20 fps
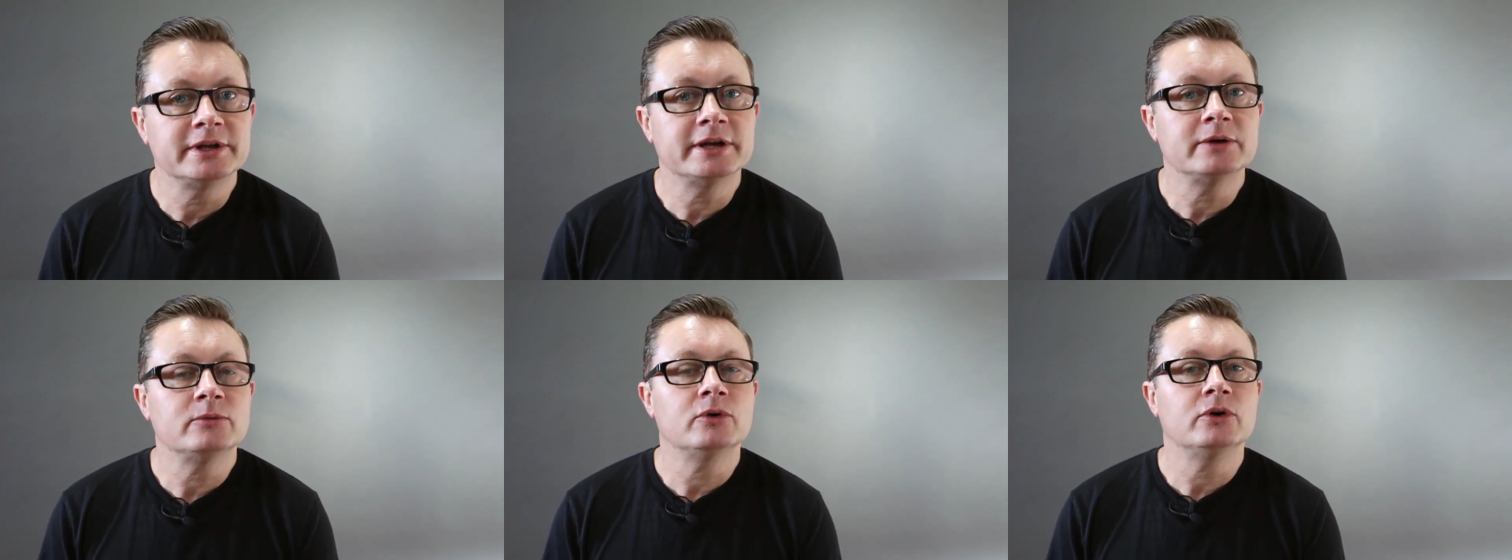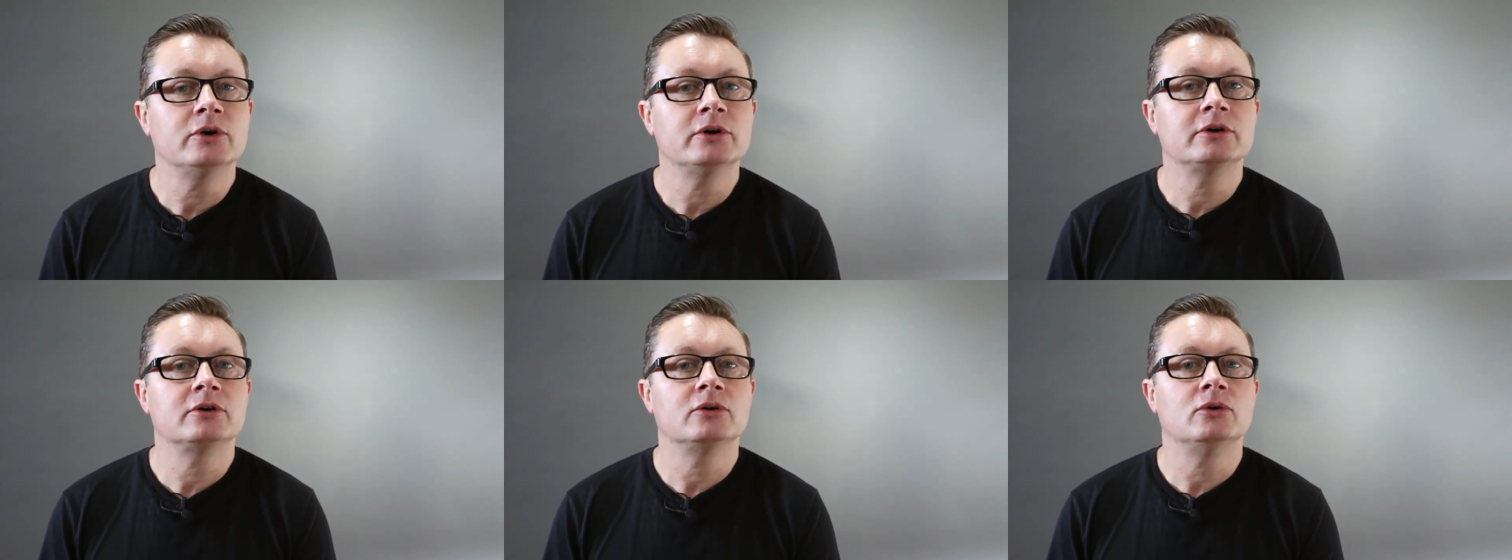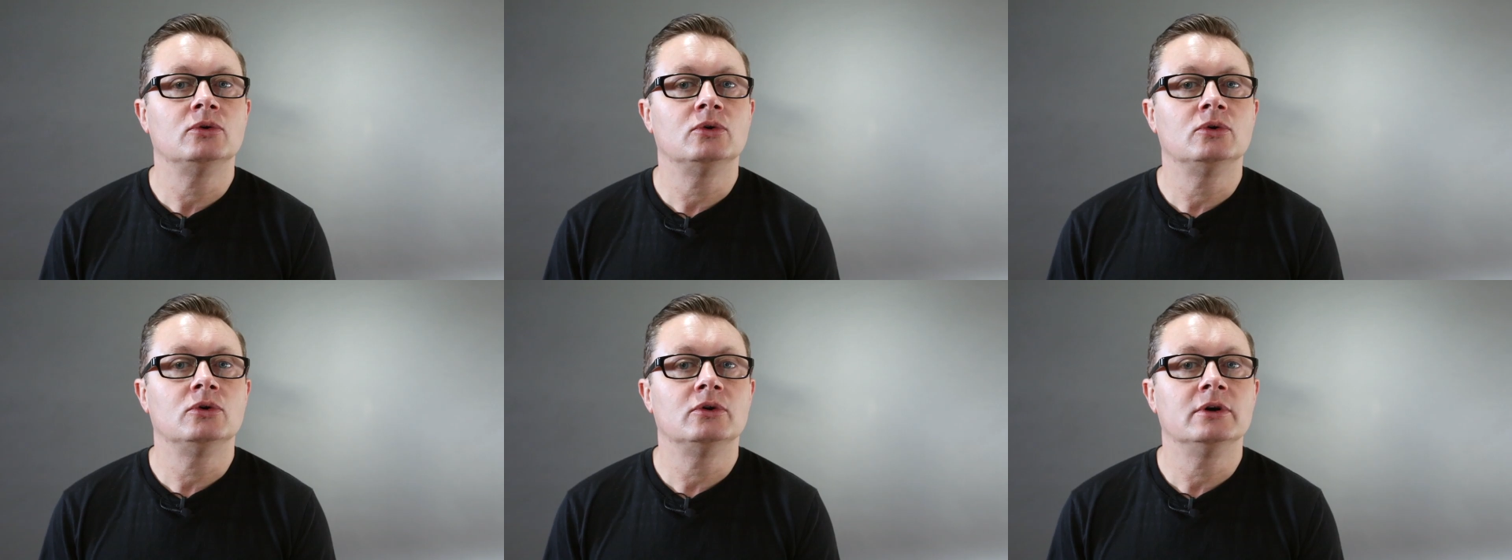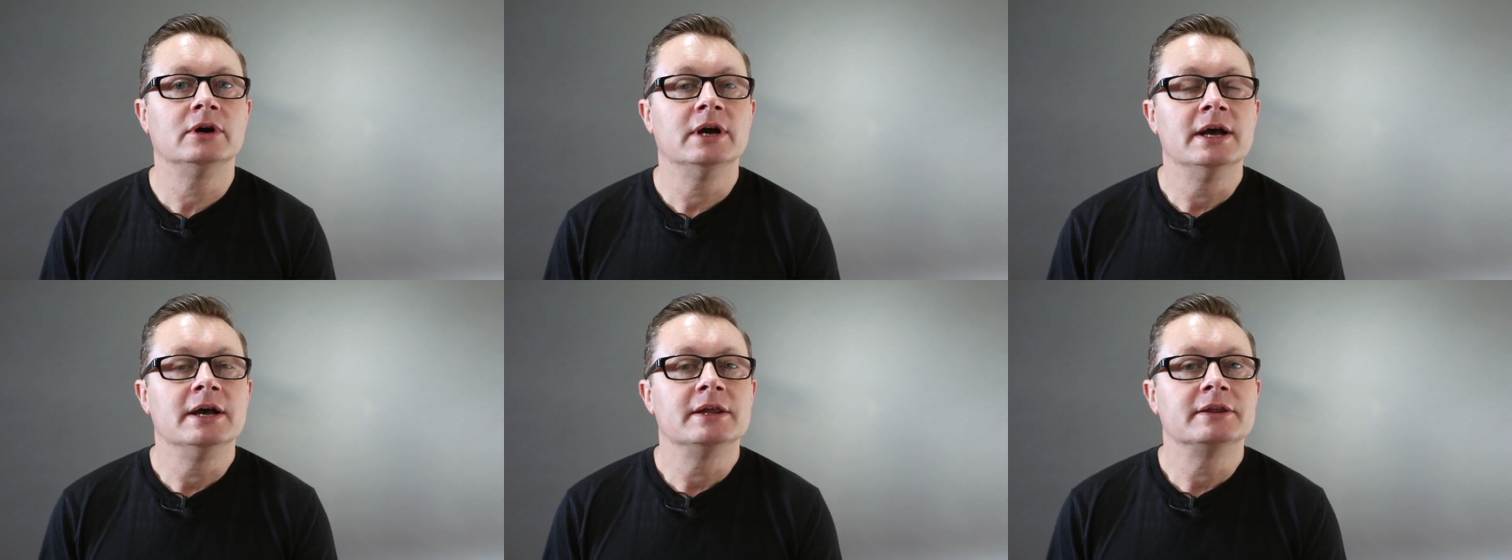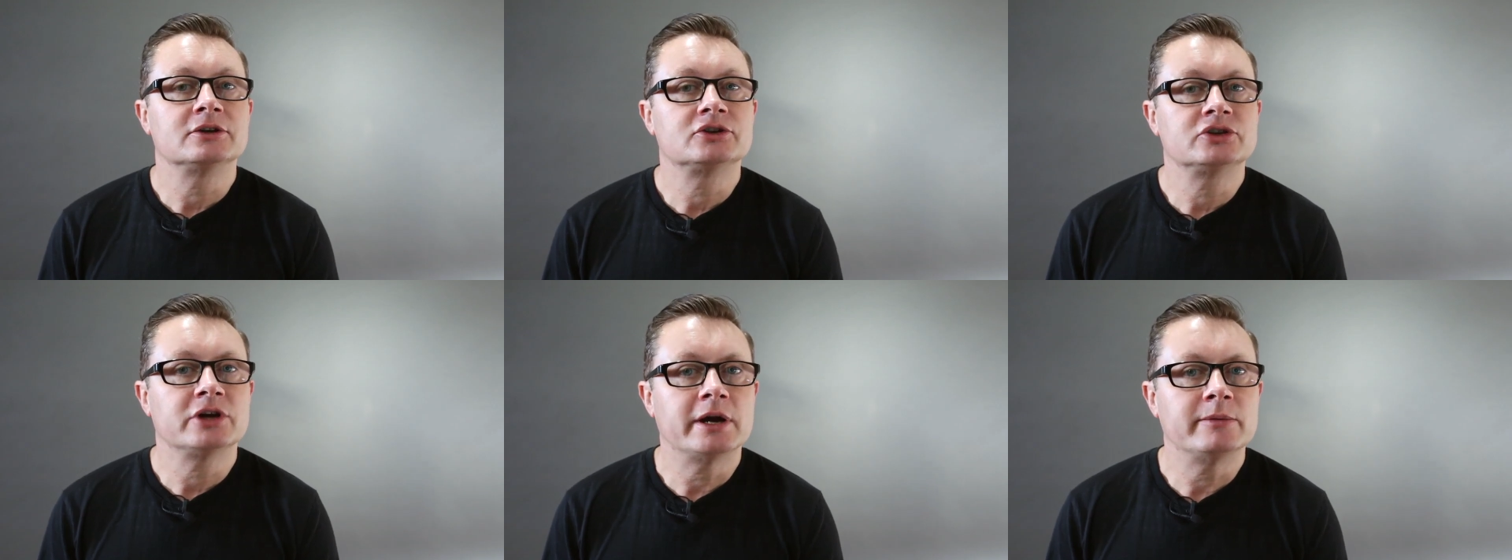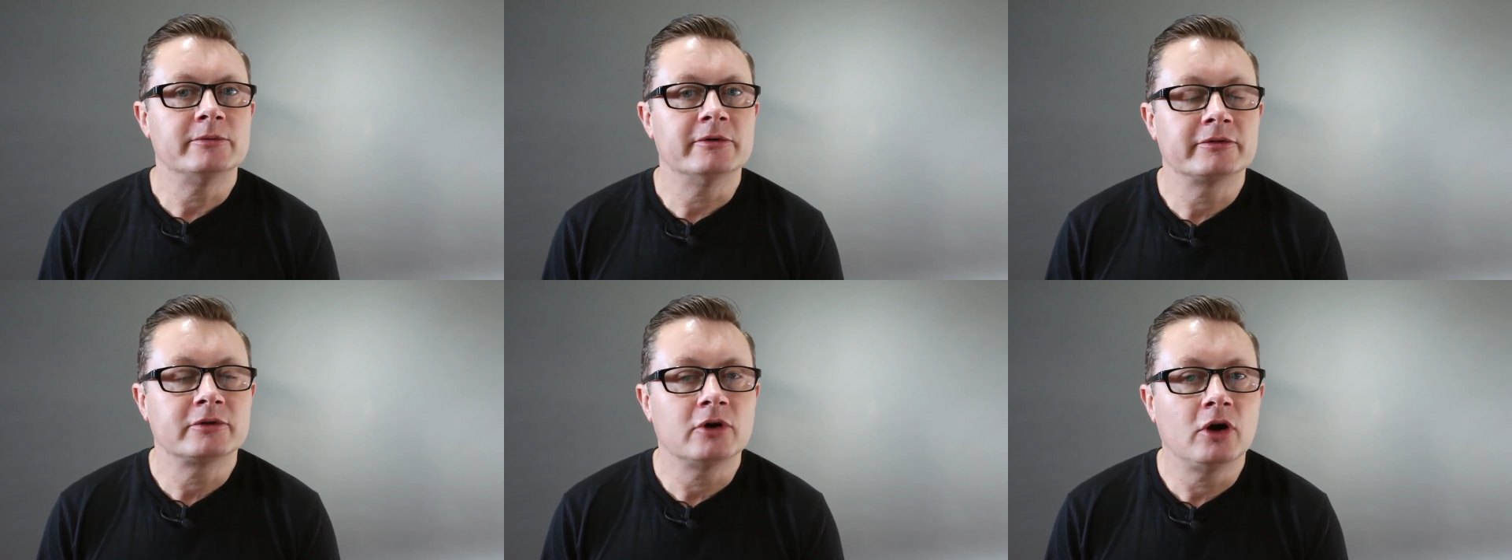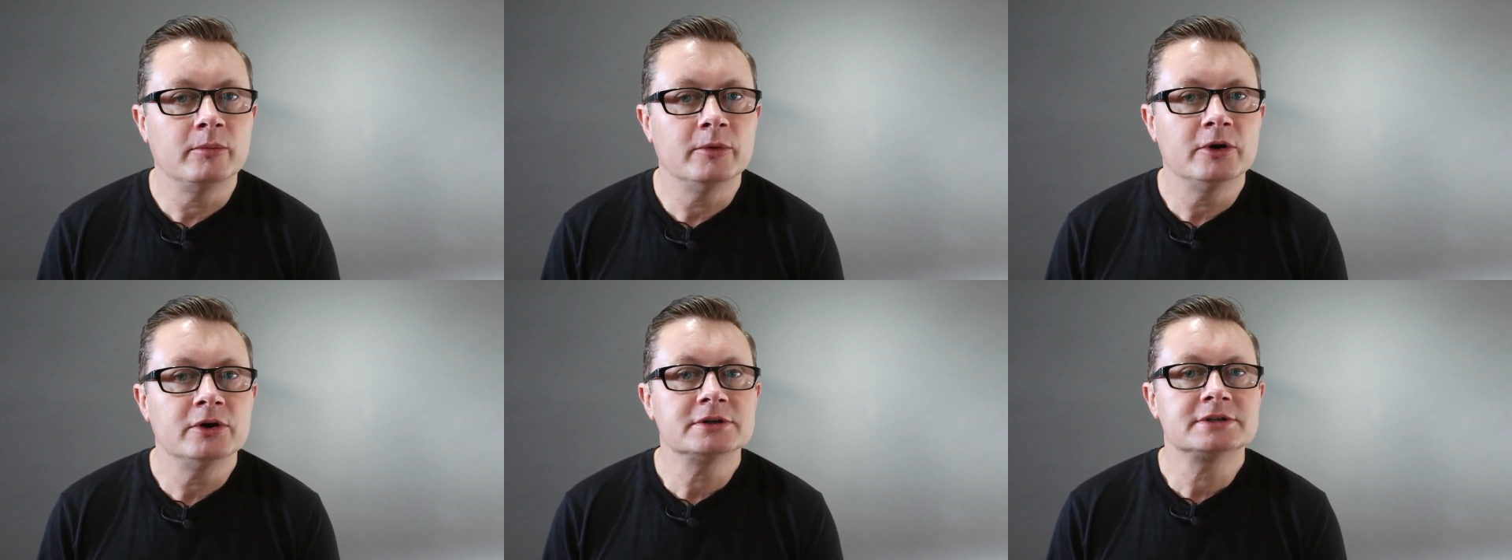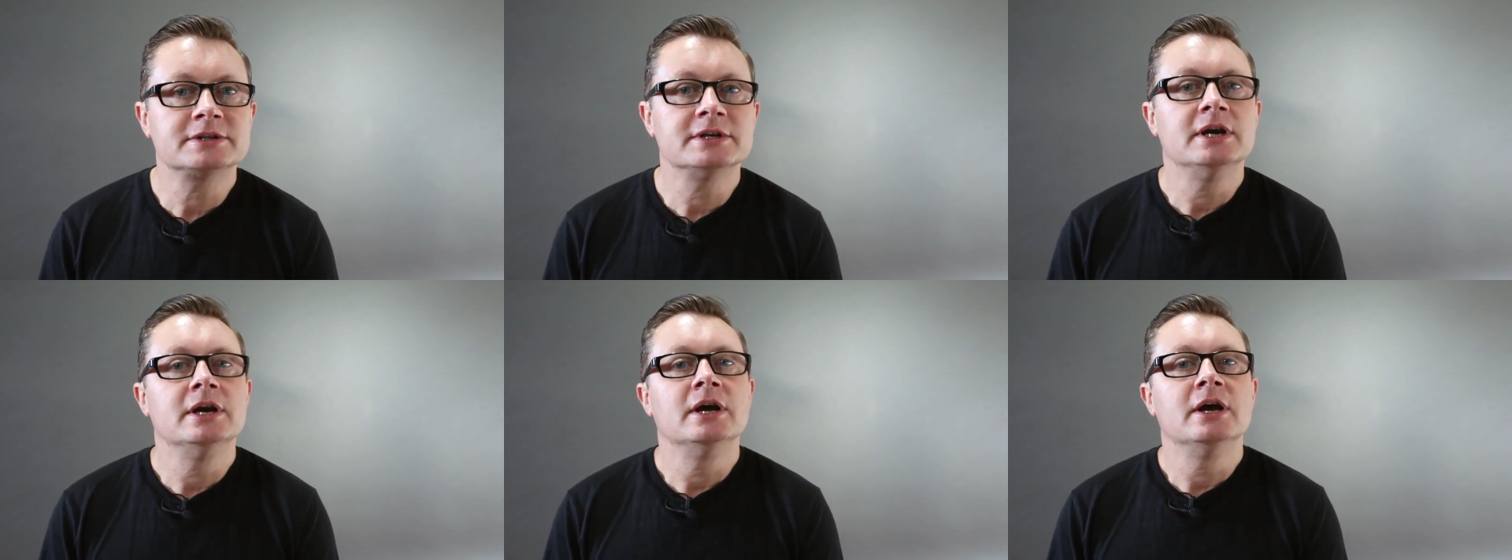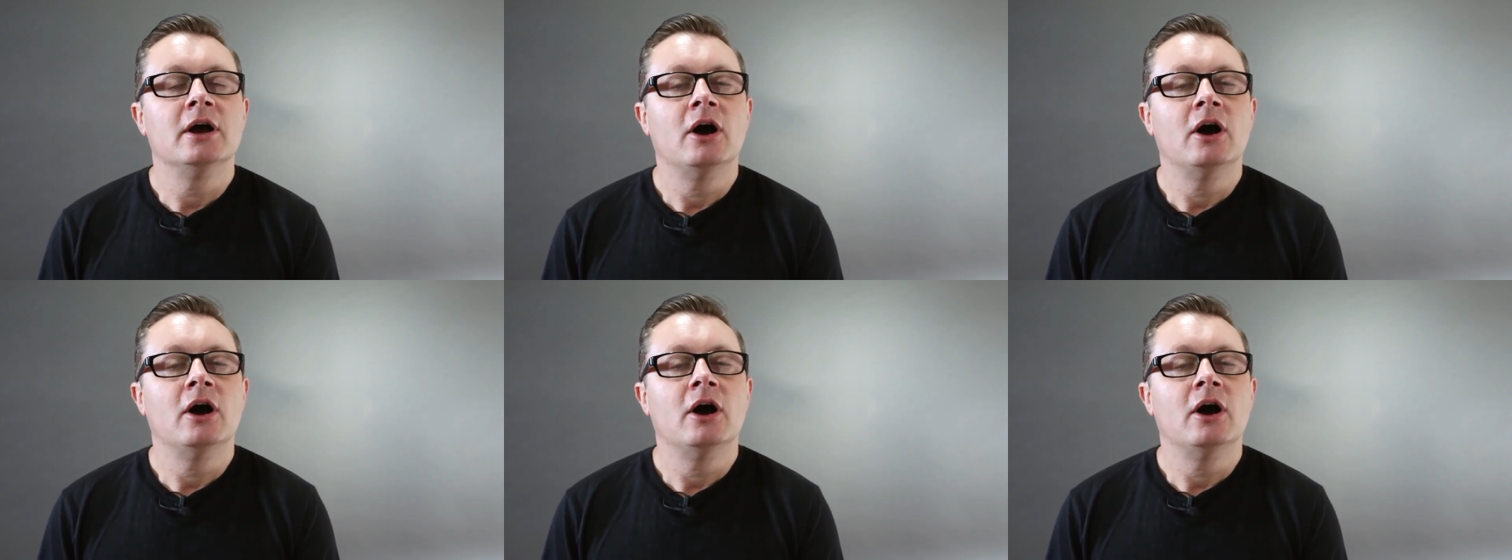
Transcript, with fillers: network or the Chamber of Commerce.